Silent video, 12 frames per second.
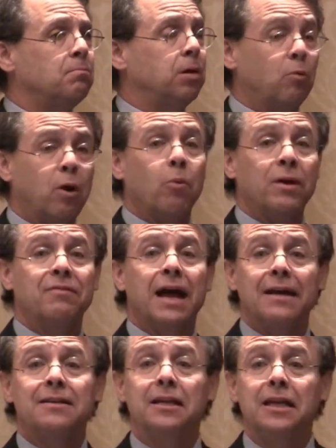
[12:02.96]
But what we've
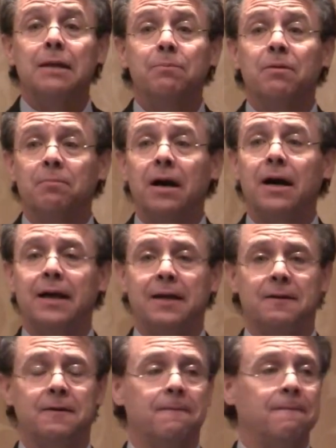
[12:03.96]
got to keep in
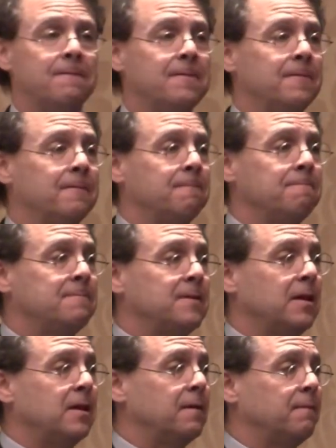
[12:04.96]
mind
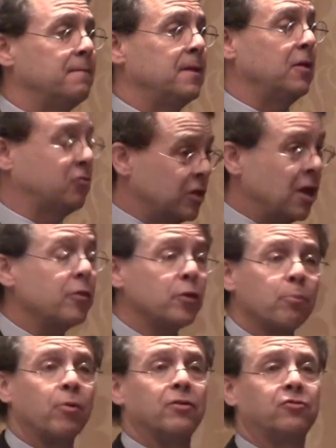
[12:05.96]
is
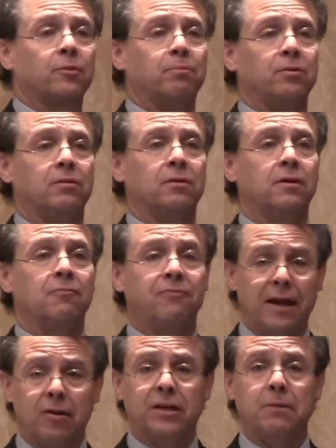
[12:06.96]
another principle,
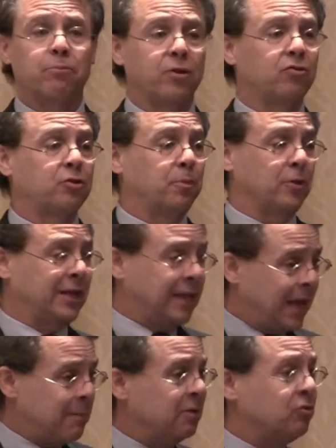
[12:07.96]
founding principle, that
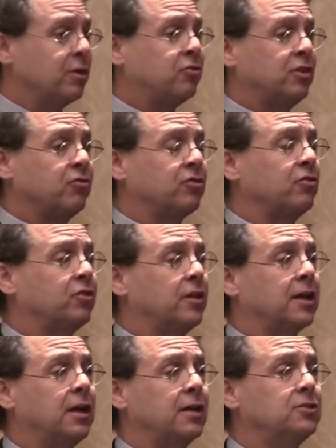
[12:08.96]
came into existence in
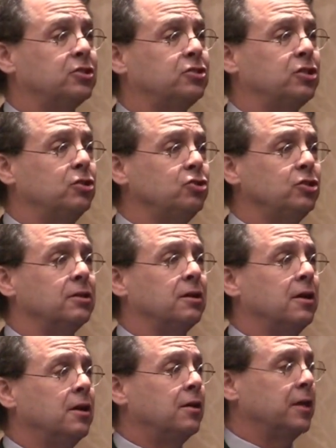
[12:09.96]
the
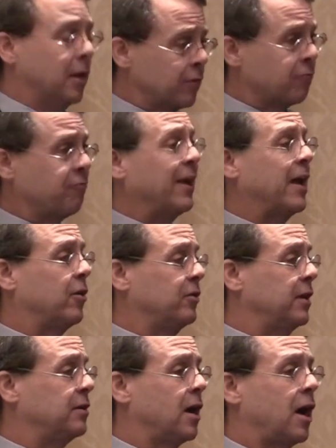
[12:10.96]
Constitution, the other
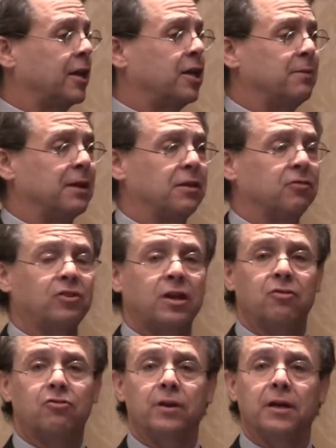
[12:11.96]
founding document of this
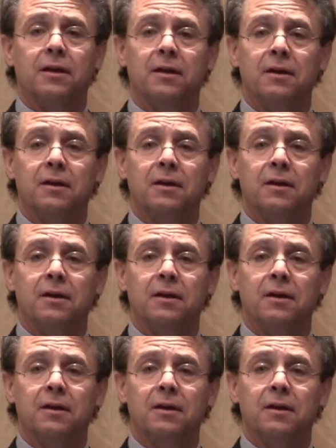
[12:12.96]
country.